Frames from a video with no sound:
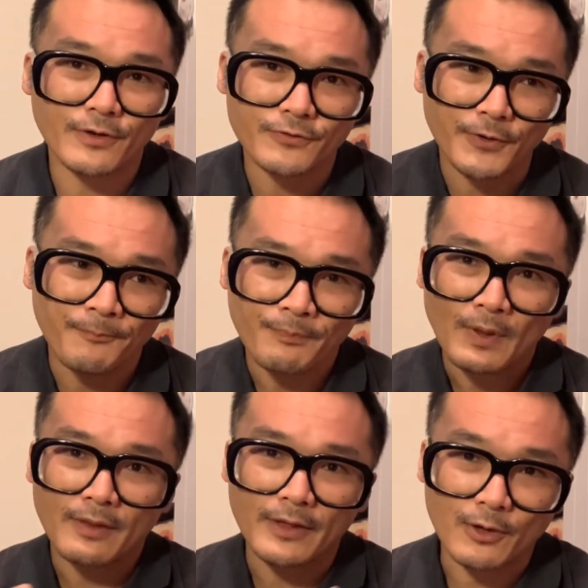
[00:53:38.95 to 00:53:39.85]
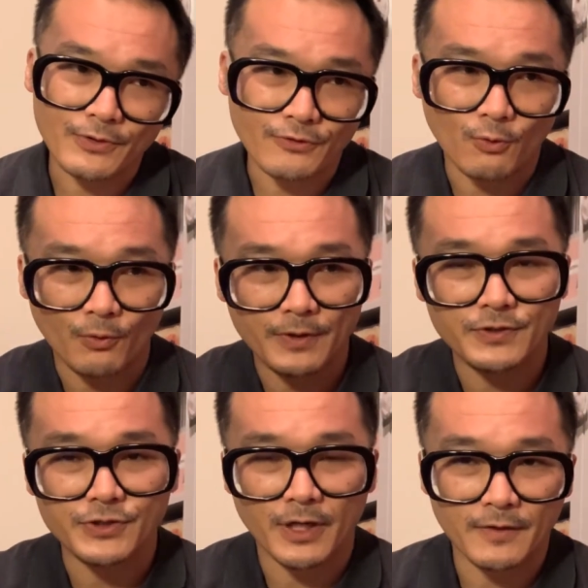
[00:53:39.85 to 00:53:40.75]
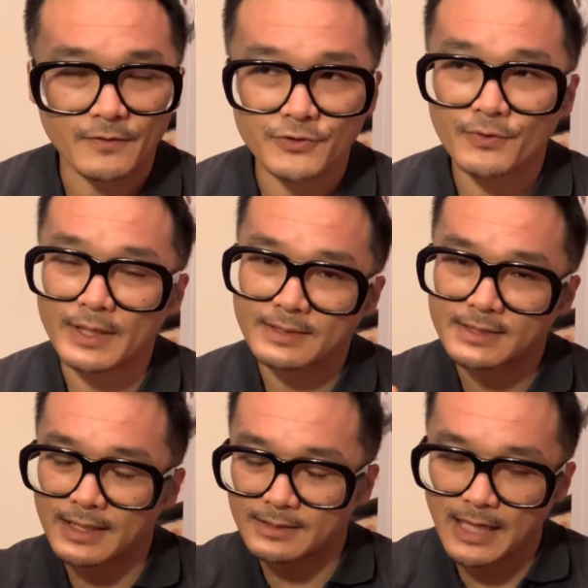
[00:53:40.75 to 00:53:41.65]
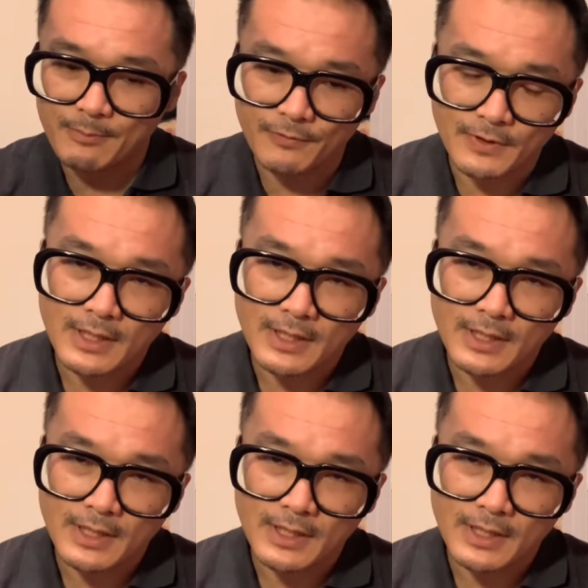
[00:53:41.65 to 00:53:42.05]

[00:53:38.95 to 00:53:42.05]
And so there is, according to Jonathan Tunick, a type of